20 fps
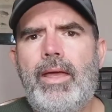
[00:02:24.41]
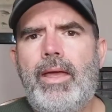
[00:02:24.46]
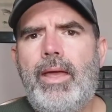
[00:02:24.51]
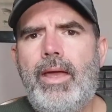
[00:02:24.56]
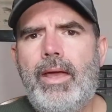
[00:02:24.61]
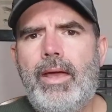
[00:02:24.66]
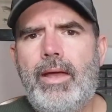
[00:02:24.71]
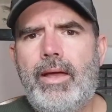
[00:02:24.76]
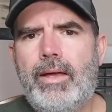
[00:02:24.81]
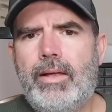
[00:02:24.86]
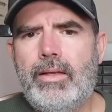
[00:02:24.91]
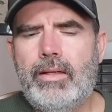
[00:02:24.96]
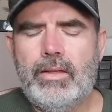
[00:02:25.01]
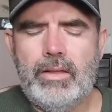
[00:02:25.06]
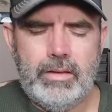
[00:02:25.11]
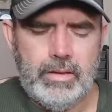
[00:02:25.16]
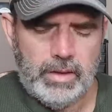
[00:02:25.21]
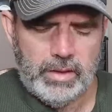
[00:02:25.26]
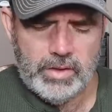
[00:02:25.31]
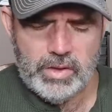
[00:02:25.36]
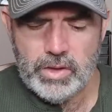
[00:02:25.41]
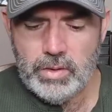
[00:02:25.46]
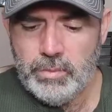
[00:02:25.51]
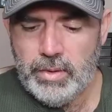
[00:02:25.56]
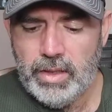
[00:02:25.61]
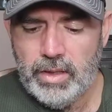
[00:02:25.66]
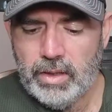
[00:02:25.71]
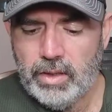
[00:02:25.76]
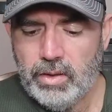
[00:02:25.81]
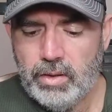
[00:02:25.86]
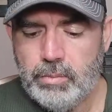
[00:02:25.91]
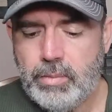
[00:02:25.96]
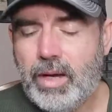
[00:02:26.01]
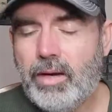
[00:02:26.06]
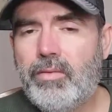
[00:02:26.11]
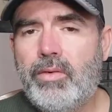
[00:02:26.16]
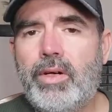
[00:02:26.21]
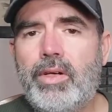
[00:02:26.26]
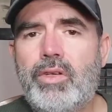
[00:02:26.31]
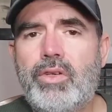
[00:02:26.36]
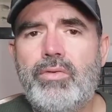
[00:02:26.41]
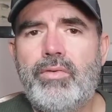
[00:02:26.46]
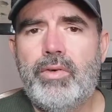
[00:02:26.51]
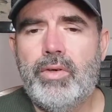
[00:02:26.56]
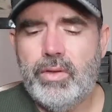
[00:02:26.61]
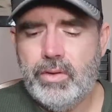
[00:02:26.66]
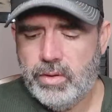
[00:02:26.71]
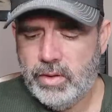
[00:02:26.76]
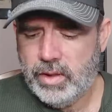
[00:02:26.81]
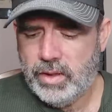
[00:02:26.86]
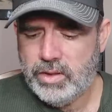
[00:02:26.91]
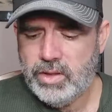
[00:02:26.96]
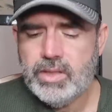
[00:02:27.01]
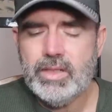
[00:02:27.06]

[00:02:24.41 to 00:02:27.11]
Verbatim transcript: and uh, should be a good beverage for uh,